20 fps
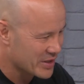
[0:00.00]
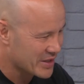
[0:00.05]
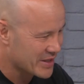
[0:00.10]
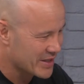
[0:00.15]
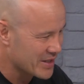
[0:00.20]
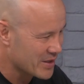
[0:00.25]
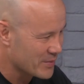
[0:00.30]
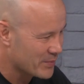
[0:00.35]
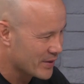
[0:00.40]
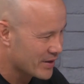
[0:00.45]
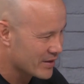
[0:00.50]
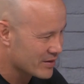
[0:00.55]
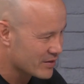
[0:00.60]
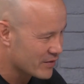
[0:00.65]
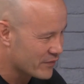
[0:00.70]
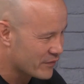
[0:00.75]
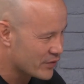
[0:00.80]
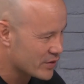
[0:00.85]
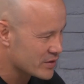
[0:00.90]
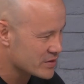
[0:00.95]
you think about
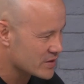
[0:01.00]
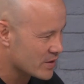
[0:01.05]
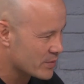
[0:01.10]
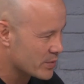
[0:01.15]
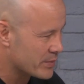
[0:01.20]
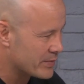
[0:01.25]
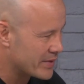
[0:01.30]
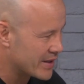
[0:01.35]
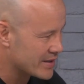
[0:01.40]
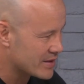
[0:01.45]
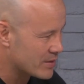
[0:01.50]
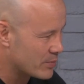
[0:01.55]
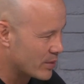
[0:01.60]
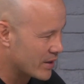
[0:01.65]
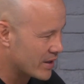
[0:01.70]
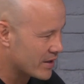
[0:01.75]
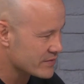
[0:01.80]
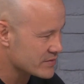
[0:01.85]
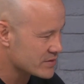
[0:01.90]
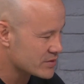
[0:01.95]
the first time we made the
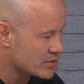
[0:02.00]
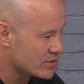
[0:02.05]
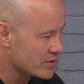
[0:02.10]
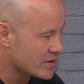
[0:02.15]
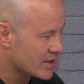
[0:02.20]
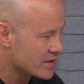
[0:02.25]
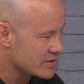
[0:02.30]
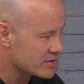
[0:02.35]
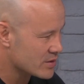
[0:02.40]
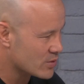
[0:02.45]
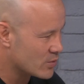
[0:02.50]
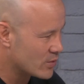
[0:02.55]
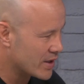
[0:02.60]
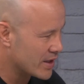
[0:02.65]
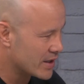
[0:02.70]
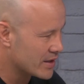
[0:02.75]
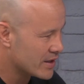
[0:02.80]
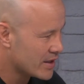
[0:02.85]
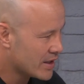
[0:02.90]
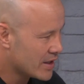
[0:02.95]
playoffs in
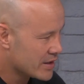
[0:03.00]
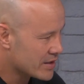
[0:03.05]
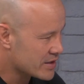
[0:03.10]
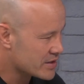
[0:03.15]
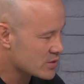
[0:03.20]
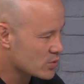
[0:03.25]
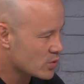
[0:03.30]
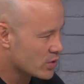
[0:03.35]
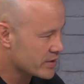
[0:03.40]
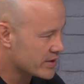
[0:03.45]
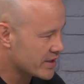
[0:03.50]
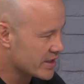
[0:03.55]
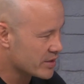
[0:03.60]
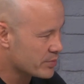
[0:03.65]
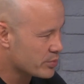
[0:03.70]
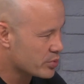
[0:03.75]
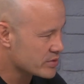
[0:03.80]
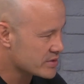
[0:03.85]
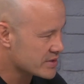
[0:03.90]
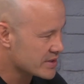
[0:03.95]
2001, the squad that
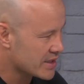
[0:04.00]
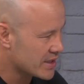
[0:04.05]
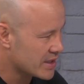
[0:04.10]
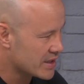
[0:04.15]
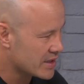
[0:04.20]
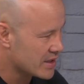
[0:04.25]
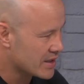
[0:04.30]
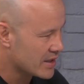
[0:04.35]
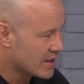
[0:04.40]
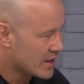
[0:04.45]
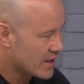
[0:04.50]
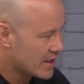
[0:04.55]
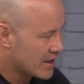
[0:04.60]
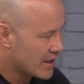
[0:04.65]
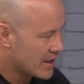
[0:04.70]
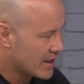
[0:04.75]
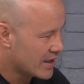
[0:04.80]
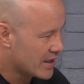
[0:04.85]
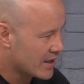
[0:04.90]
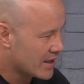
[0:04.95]
you put together,
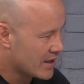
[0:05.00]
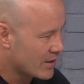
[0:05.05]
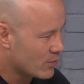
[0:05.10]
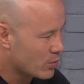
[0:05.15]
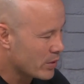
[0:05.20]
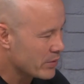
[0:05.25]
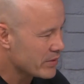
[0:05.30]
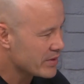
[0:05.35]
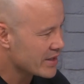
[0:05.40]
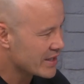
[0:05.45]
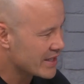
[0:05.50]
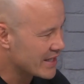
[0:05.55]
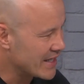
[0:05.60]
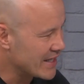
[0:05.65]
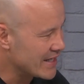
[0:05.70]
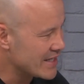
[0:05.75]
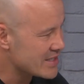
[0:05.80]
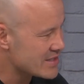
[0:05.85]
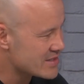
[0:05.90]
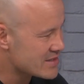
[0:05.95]
what were the
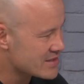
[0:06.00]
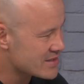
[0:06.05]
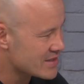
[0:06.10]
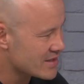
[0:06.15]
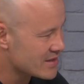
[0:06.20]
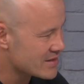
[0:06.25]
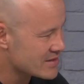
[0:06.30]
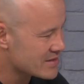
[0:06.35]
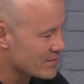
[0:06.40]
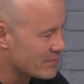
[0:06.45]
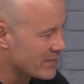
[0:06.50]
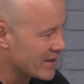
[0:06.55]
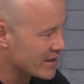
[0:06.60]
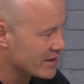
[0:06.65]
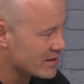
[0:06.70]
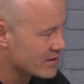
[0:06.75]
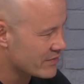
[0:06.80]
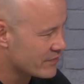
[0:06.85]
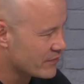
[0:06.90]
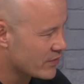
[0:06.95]
keys to
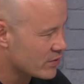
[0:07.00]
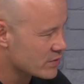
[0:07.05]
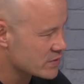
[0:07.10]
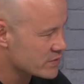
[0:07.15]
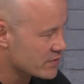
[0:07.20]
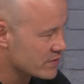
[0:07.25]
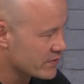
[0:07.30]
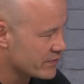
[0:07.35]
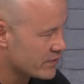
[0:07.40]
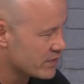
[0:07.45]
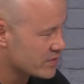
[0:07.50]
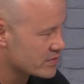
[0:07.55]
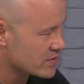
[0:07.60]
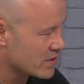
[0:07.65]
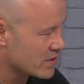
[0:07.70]
making the finals for the first